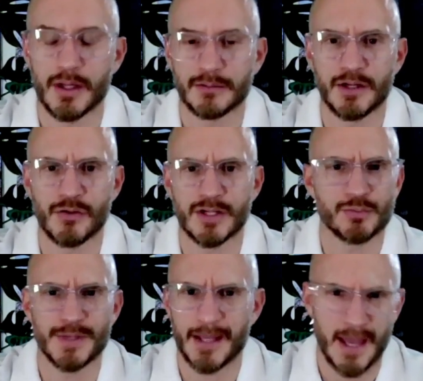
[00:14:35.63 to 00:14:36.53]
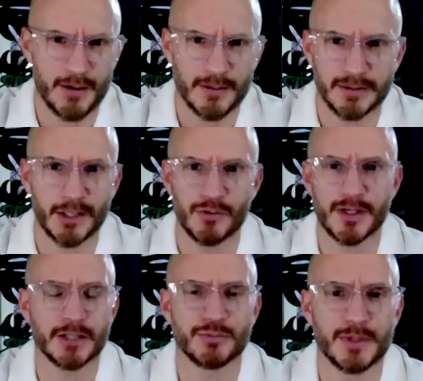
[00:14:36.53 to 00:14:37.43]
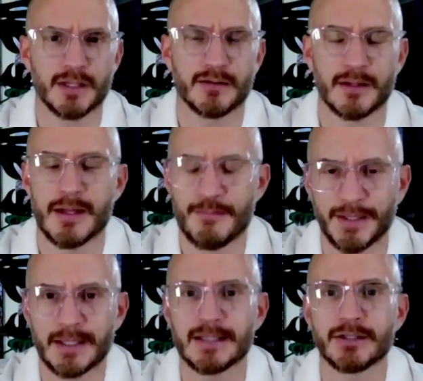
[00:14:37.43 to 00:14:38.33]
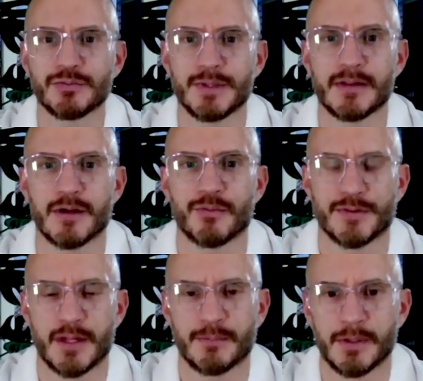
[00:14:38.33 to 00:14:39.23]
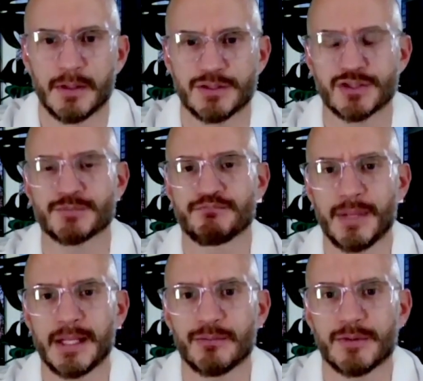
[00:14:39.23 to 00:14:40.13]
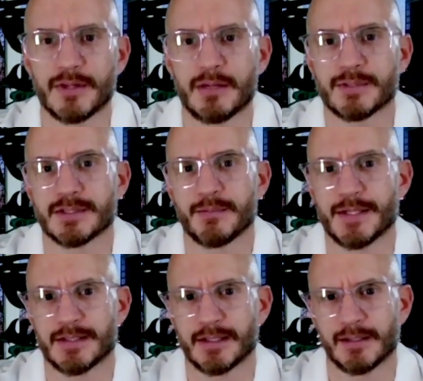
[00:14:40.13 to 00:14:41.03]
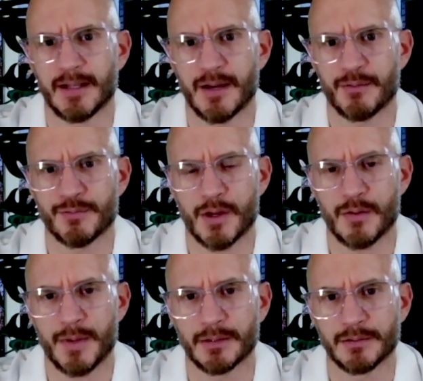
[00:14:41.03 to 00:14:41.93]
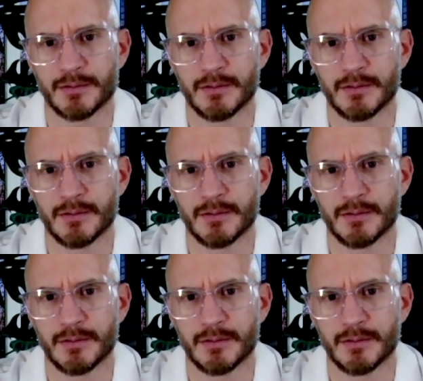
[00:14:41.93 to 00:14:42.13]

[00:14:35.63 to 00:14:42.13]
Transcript: They don't need to be carried. They don't need to be anything, but they need to be there with them. It's just being with them is the best thing that I would recommend.